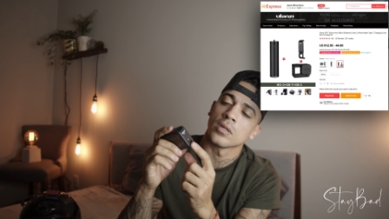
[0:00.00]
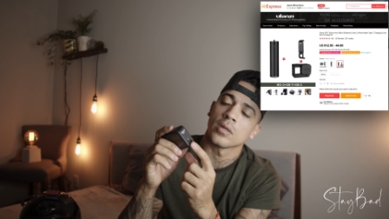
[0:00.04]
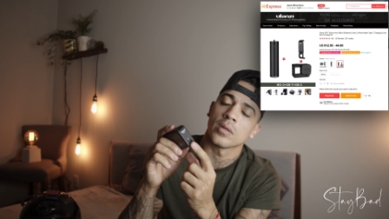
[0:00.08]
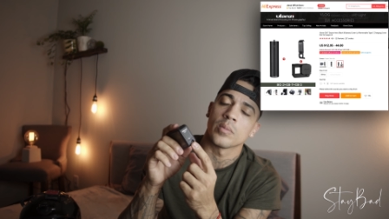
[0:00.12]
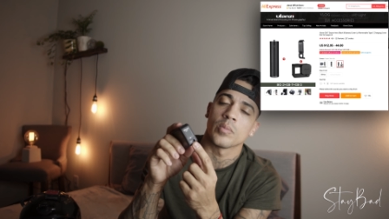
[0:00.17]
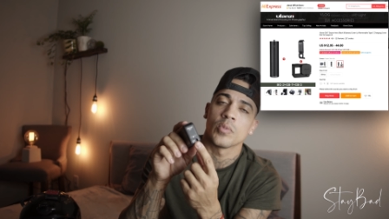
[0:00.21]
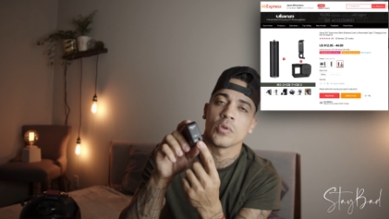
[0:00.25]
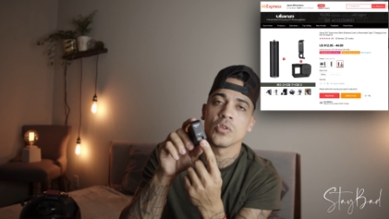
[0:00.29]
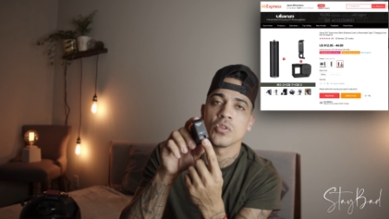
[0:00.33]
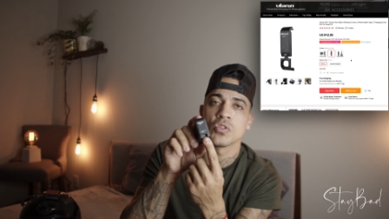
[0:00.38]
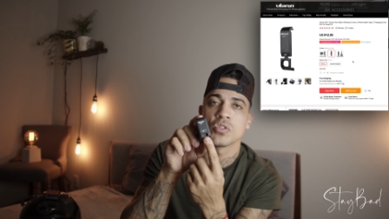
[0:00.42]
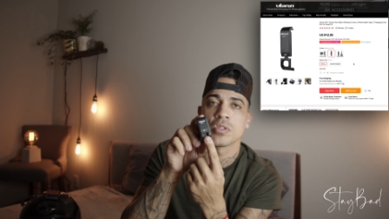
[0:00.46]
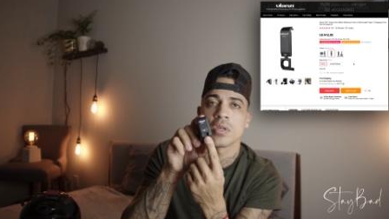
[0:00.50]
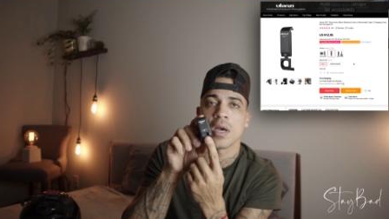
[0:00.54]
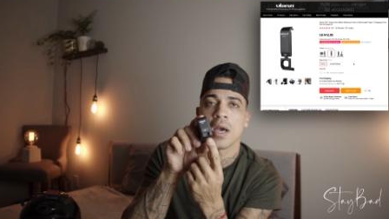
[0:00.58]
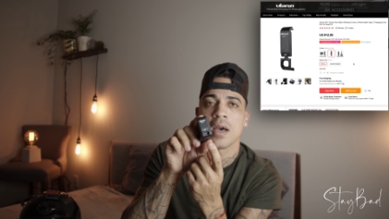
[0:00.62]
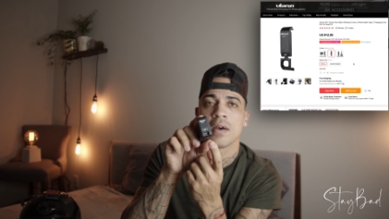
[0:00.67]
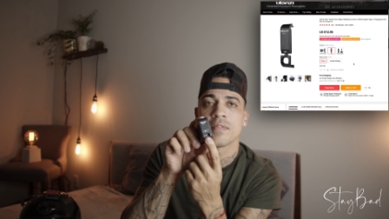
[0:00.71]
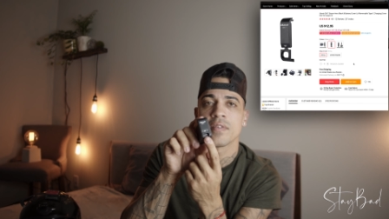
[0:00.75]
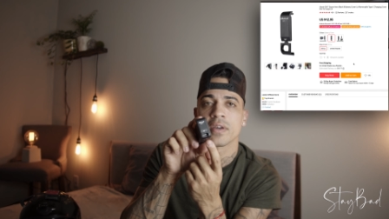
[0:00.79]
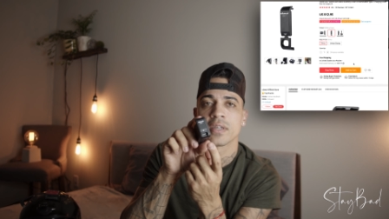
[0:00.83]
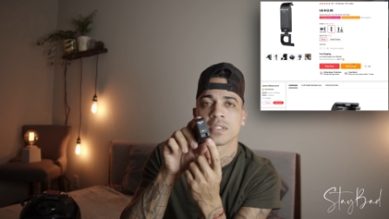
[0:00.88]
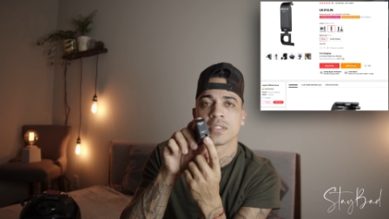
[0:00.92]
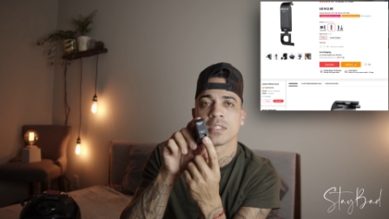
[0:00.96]
but you still
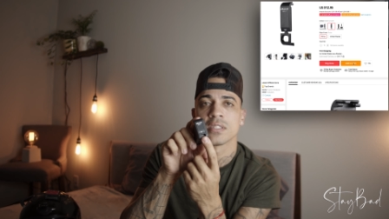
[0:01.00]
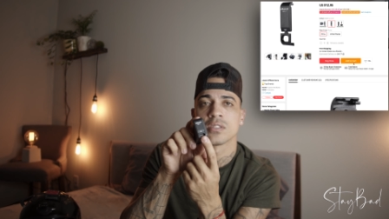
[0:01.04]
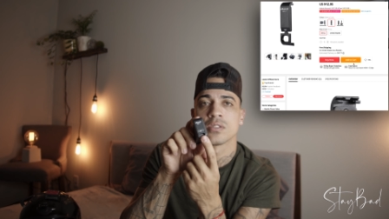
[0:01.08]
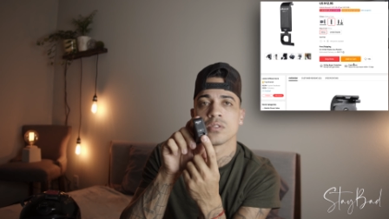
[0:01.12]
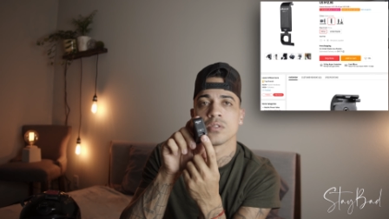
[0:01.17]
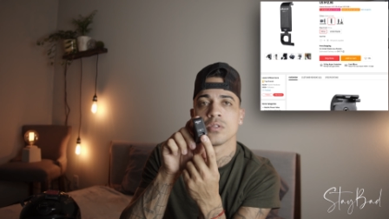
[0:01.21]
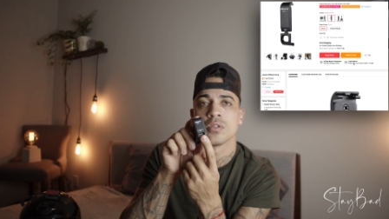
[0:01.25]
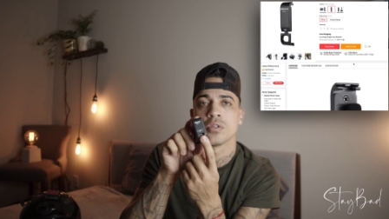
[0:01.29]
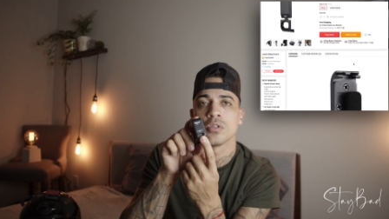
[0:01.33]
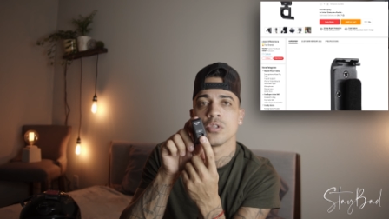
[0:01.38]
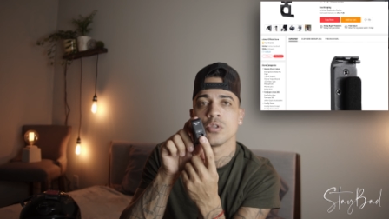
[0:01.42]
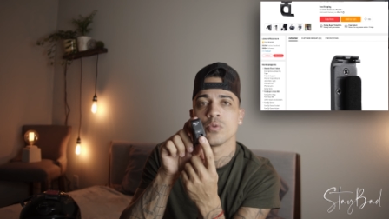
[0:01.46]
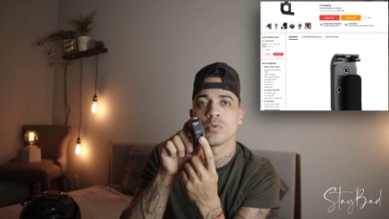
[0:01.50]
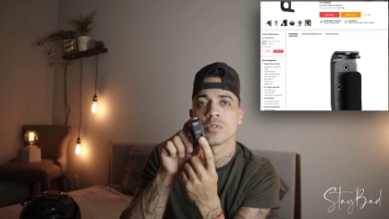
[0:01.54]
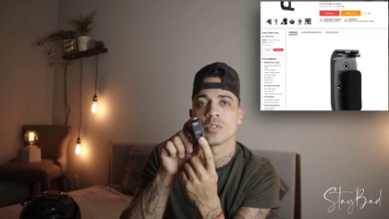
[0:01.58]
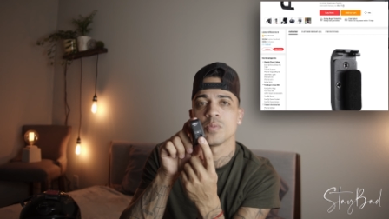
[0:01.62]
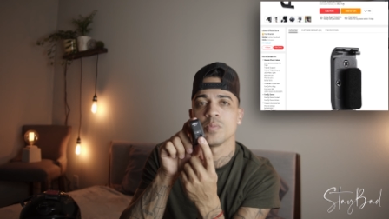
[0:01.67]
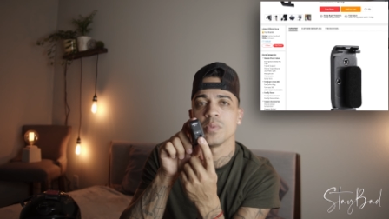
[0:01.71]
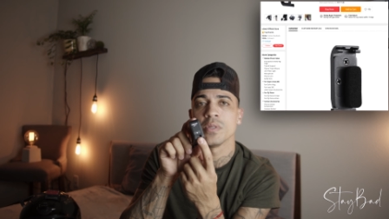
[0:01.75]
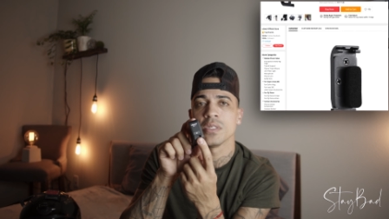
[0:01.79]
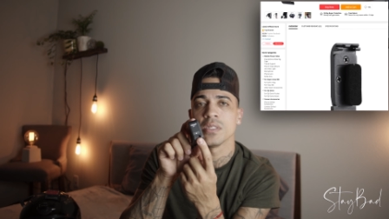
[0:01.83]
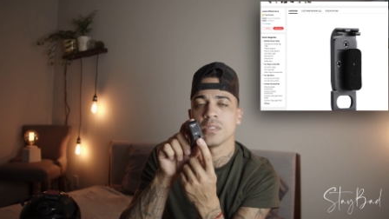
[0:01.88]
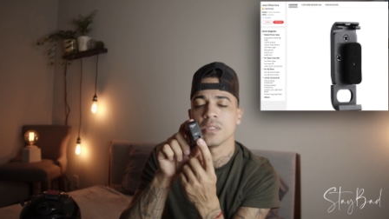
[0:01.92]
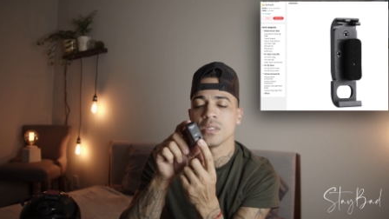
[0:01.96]
have access to the
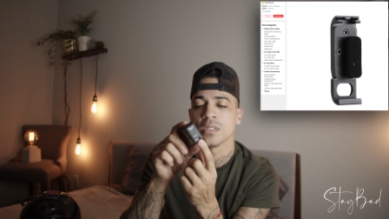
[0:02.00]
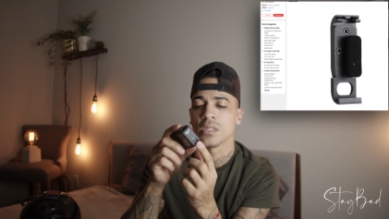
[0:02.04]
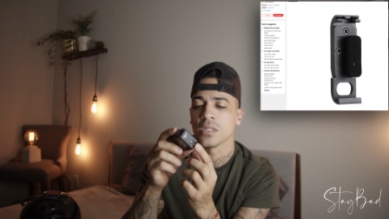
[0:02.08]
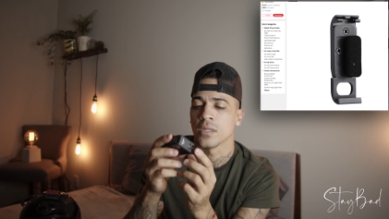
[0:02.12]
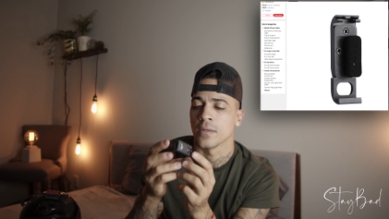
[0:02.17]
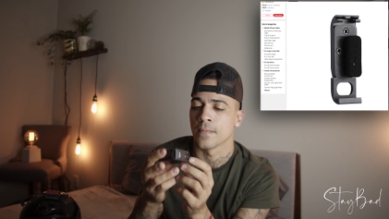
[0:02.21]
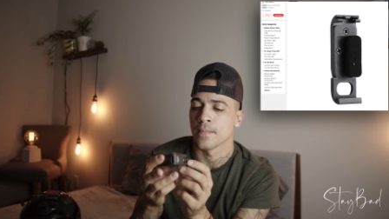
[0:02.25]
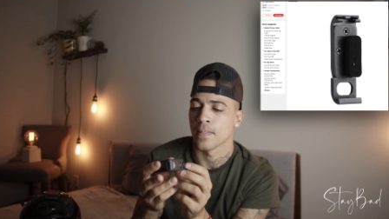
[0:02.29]
USB-C.